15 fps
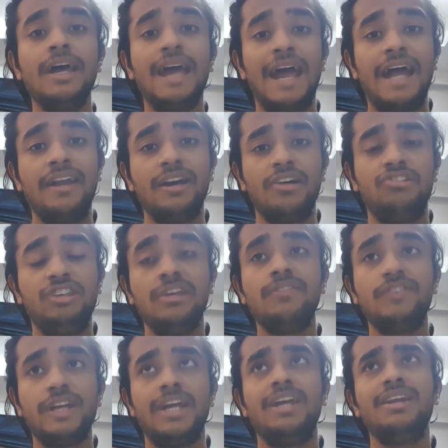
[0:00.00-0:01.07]
had
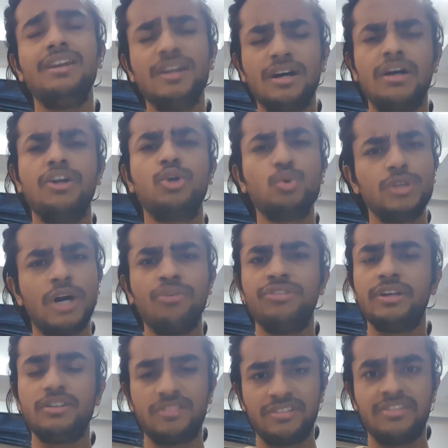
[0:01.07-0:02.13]
achieved in
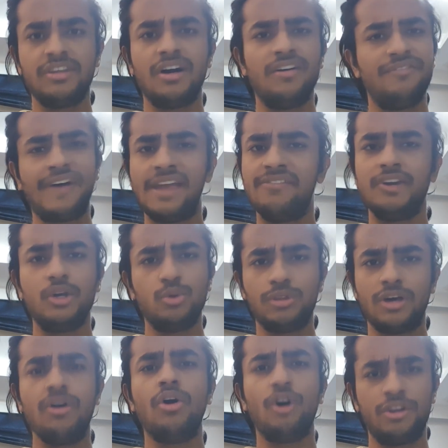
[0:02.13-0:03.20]
2005 and
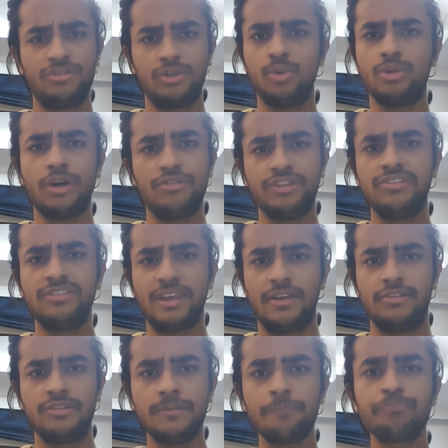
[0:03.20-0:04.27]

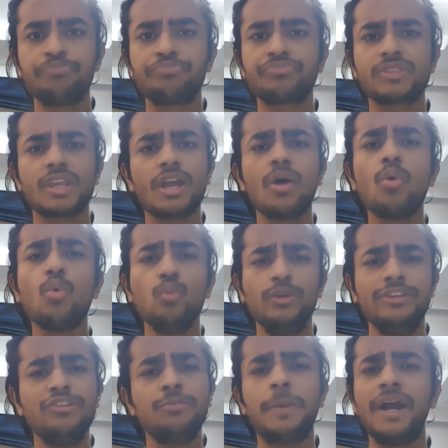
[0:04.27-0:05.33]
2006 in
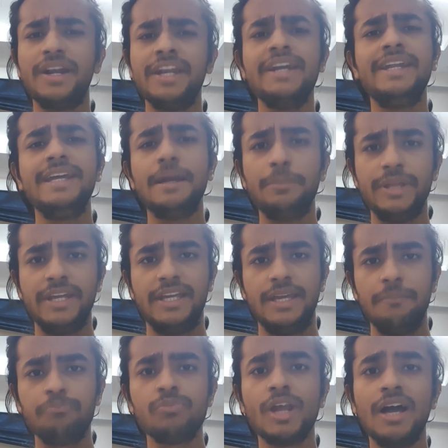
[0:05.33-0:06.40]
this party DMDK.
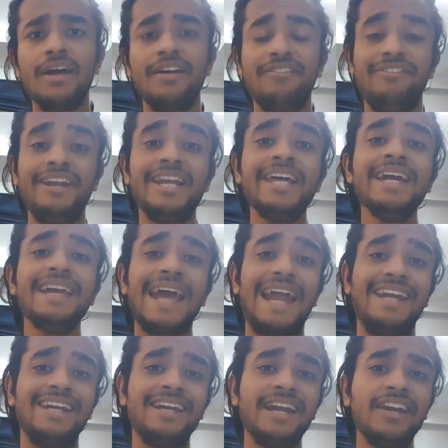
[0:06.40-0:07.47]
Fielding
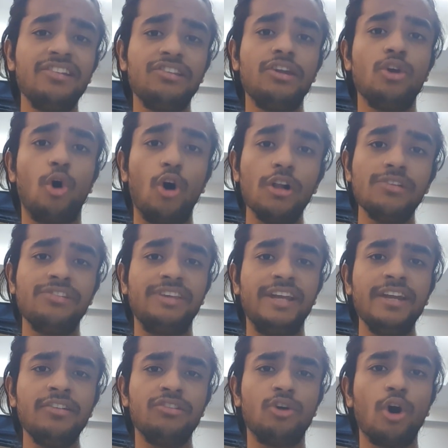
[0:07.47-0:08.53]
candidates in all
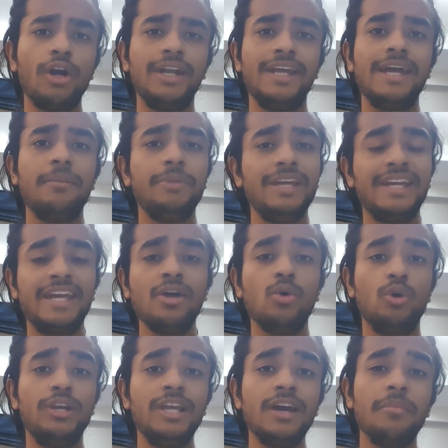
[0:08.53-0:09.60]
seats got DMDK
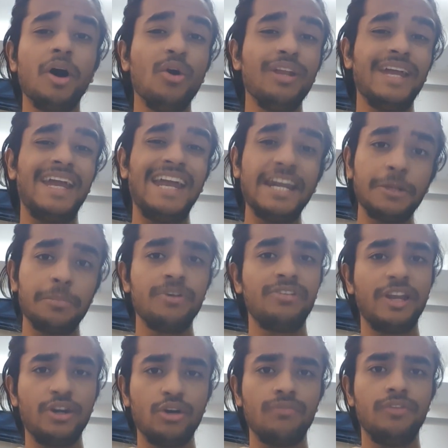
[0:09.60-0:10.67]
only about
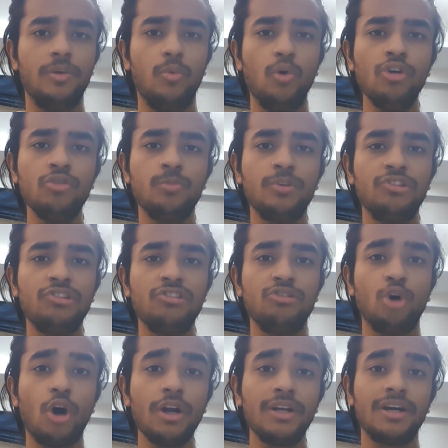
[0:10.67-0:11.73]
8% of the votes, which is
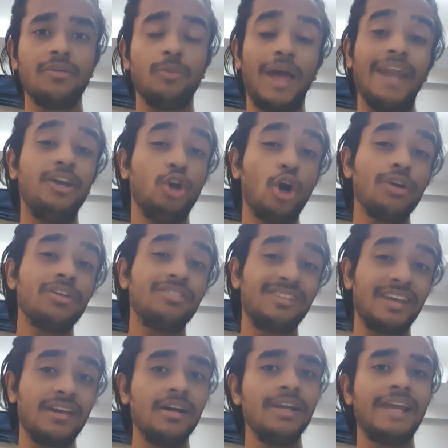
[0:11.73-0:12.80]
not a
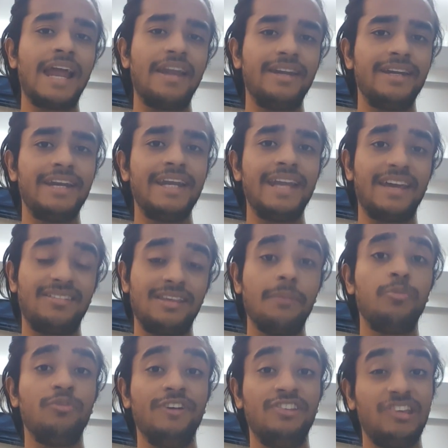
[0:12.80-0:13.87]
single candidate except
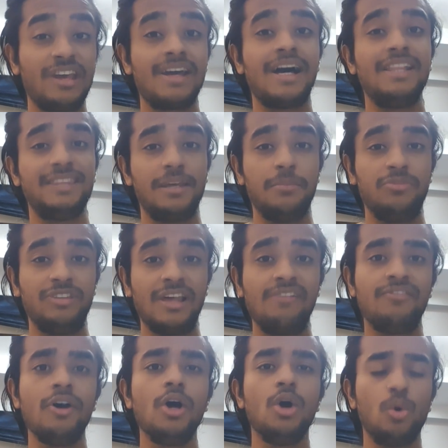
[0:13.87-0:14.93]
Vijay himself
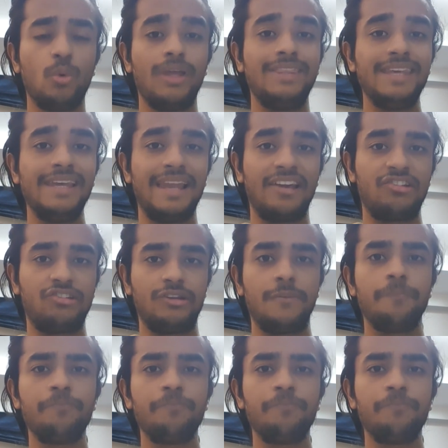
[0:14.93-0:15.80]
won the election.